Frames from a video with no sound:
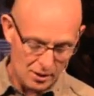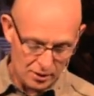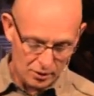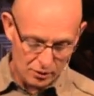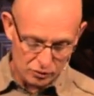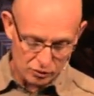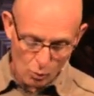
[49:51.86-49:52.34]

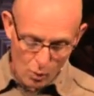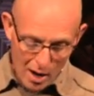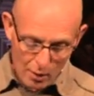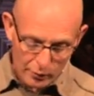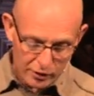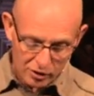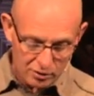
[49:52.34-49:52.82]
So while
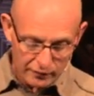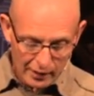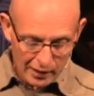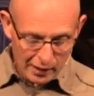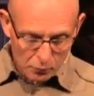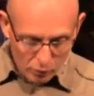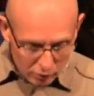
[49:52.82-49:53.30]
we could
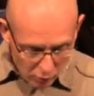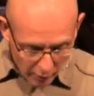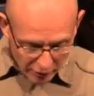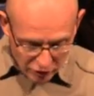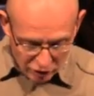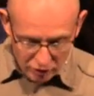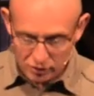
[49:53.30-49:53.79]
develop more
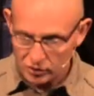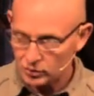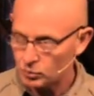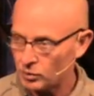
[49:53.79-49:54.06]
questions,